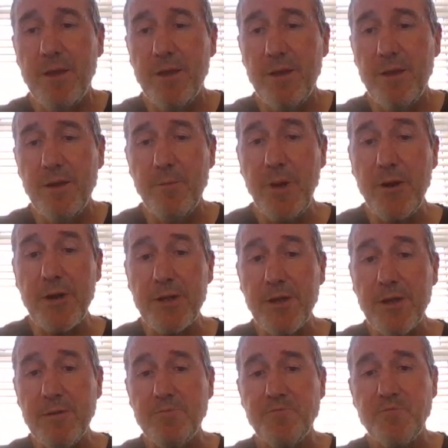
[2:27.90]
in
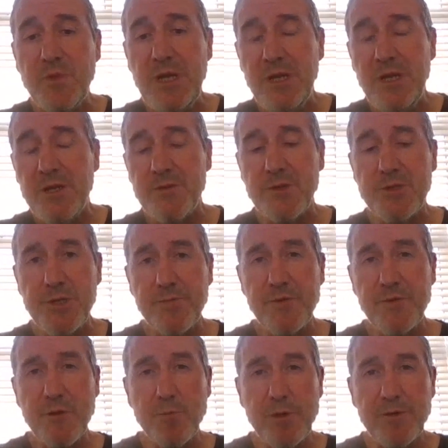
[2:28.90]
America, the
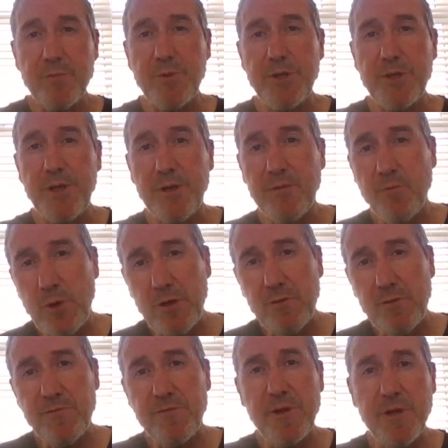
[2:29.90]
shift away from kind of
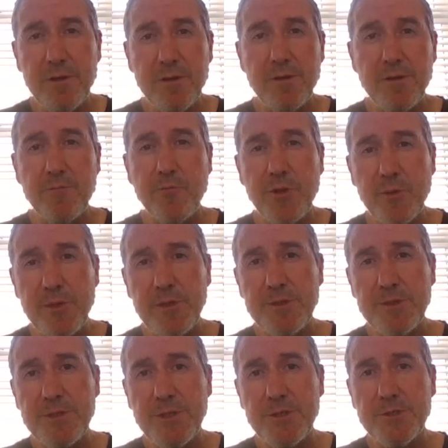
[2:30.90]
welfare and
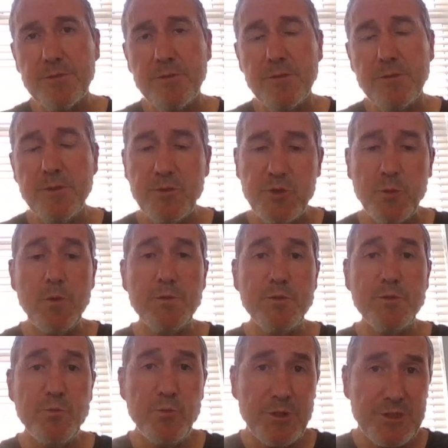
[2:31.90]
rehabilitation
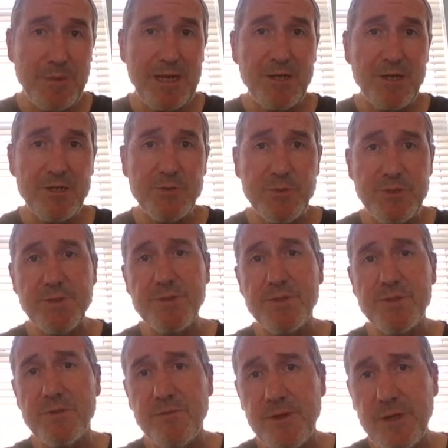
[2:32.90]
towards risk management and
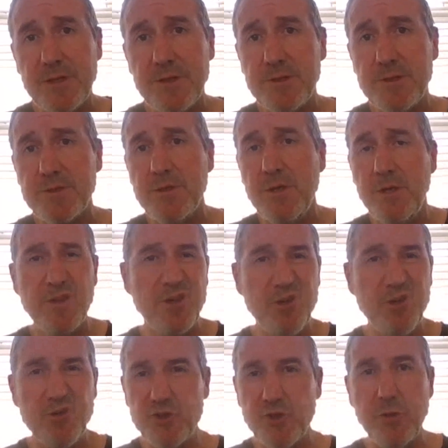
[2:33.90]
surveillance, the
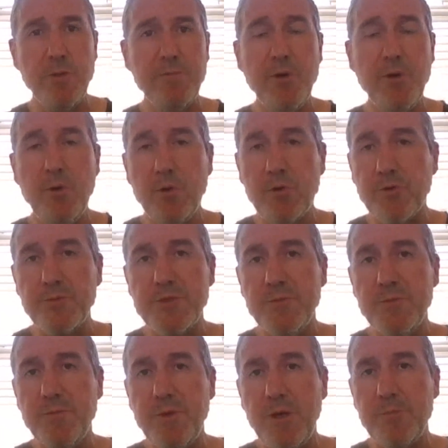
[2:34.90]
control of whole groups
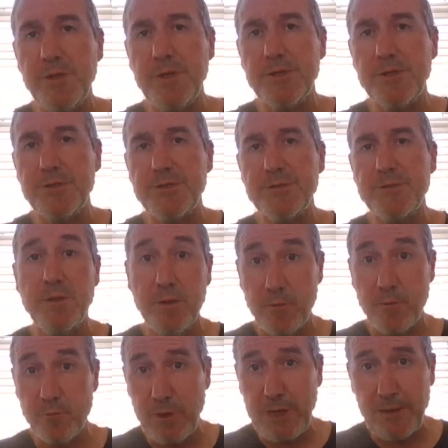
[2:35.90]
and populations
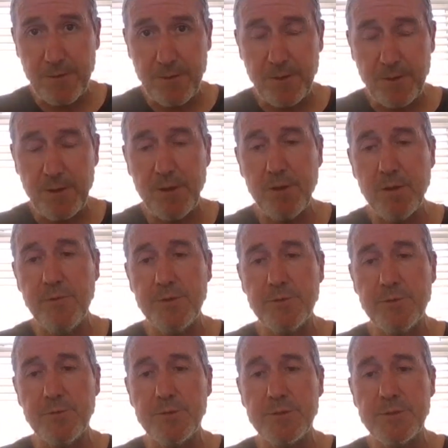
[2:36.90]
rather than
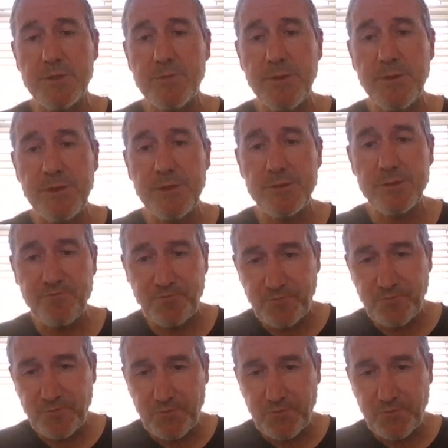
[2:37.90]
individual suspects,